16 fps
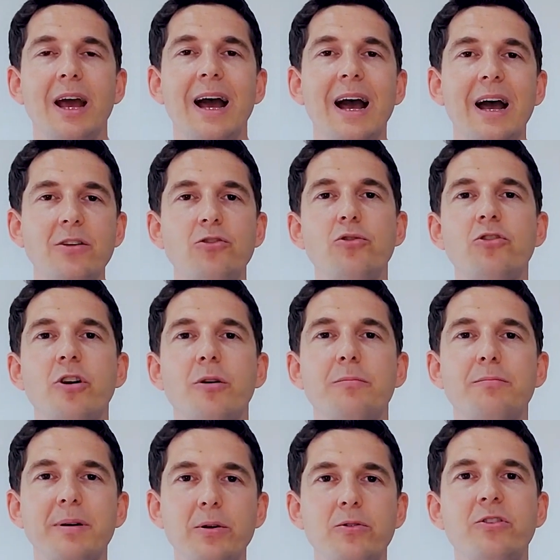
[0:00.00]
As your
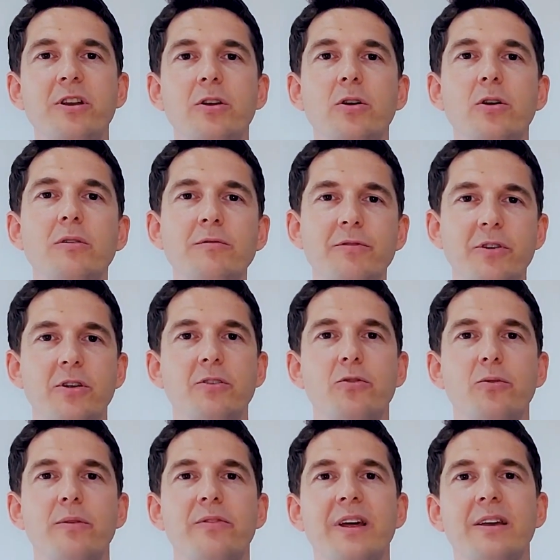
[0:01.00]
child builds in
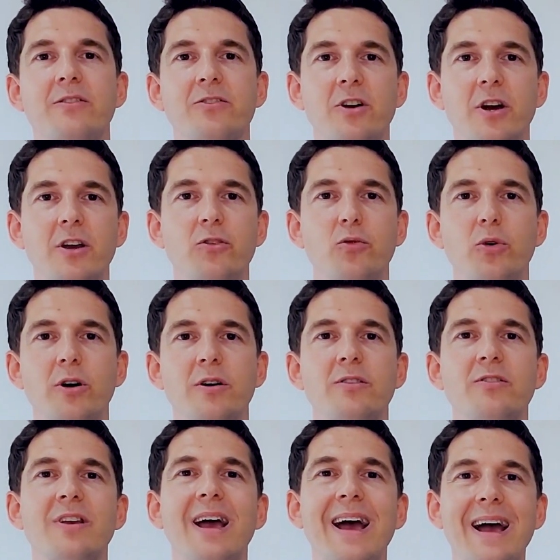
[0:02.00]
confidence with their sight
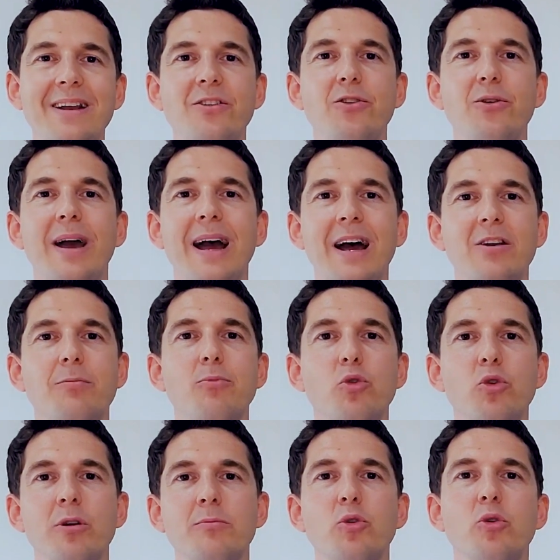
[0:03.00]
words and you add
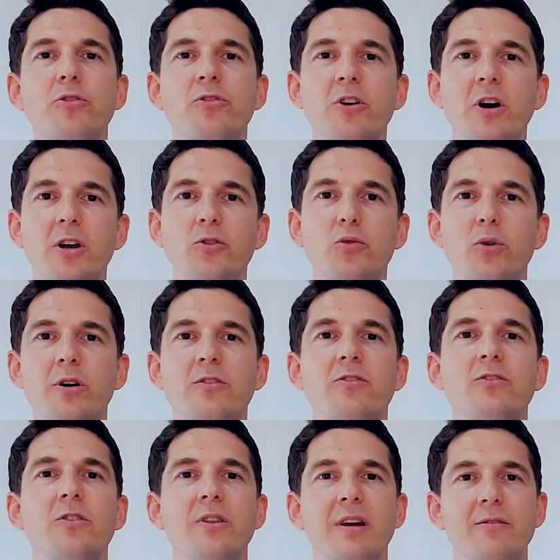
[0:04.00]
more and more sight
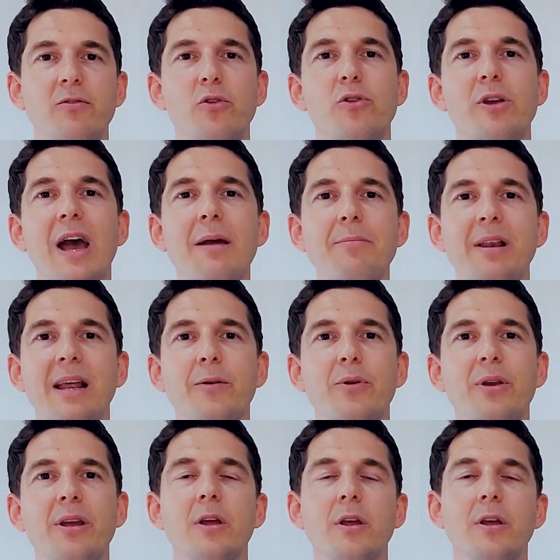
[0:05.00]
words to their
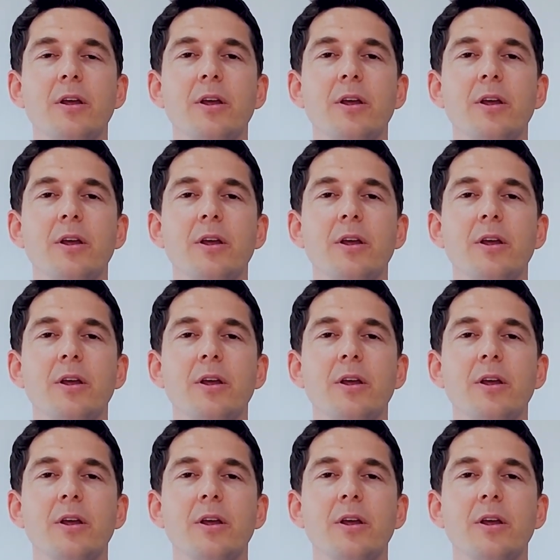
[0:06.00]
vocabulary,